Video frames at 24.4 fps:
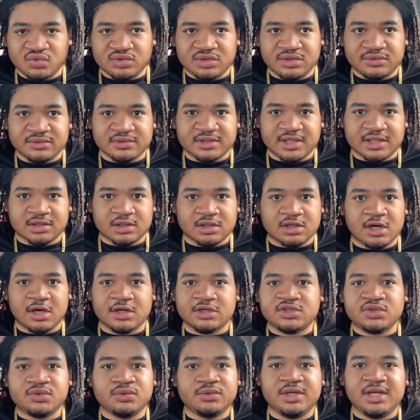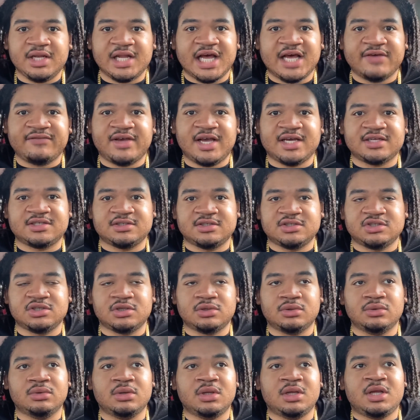It was like a cartoony live action
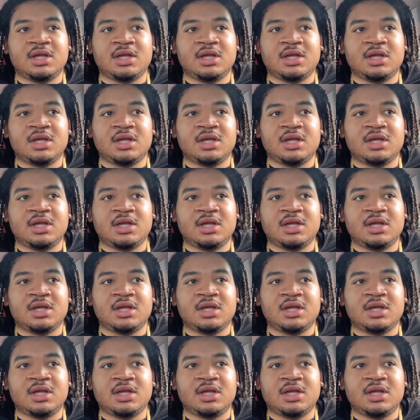show,